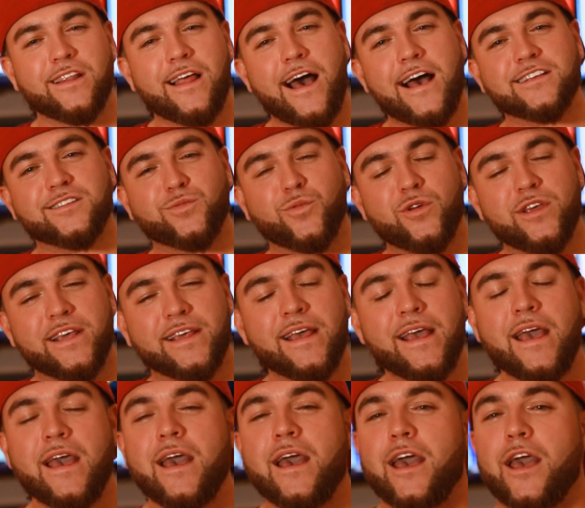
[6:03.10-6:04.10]
last week,
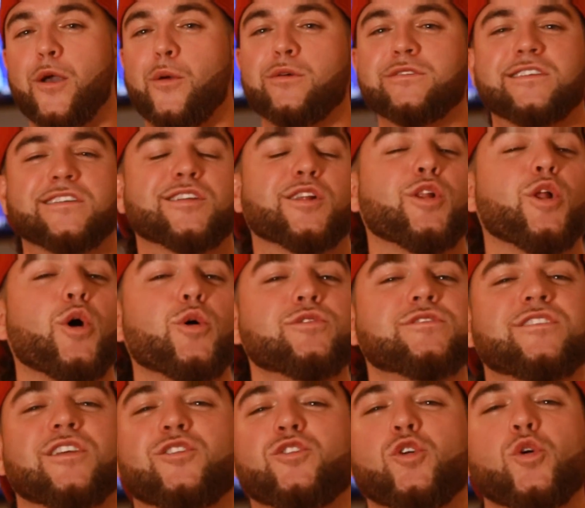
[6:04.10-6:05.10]
it was as
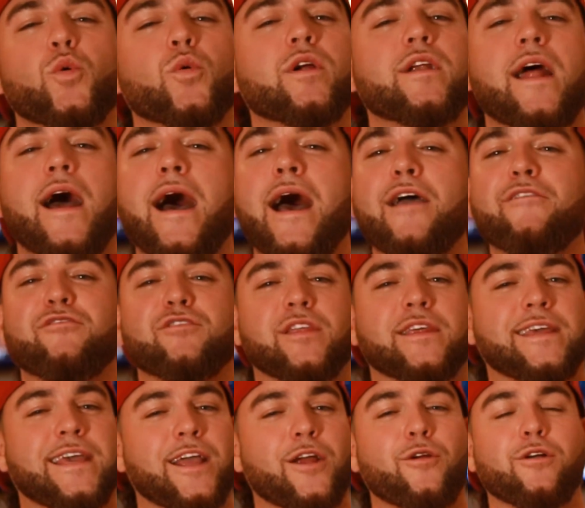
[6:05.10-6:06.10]
close to do or die for the
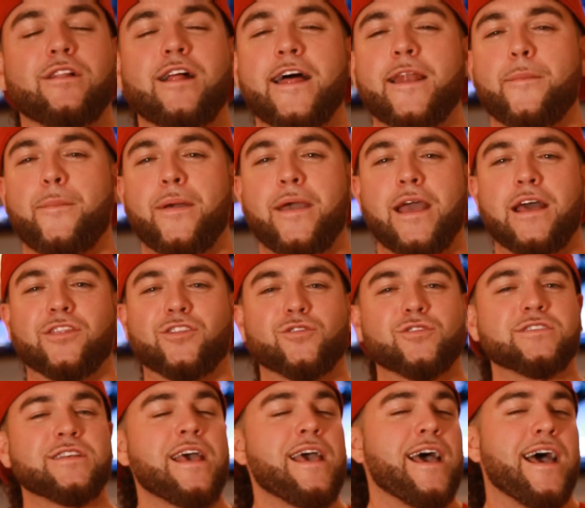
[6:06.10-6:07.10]
Carolina
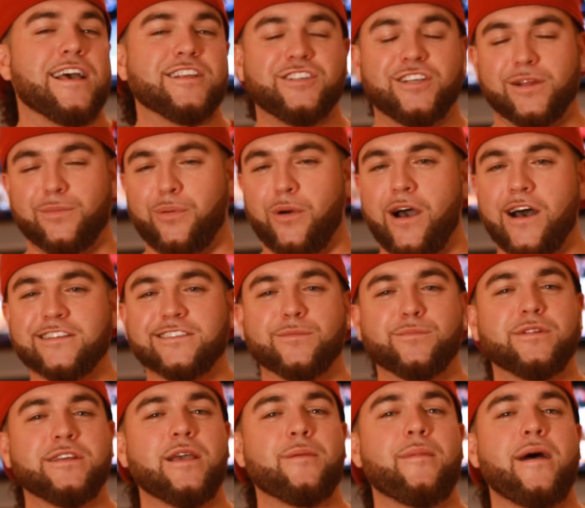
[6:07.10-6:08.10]
Panthers as you could
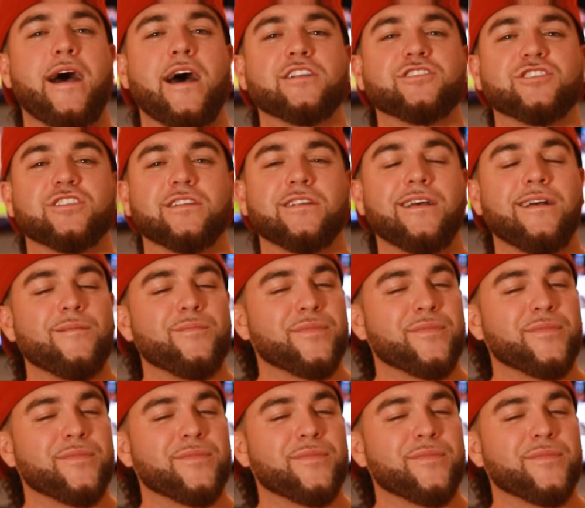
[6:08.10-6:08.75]
possibly imagine.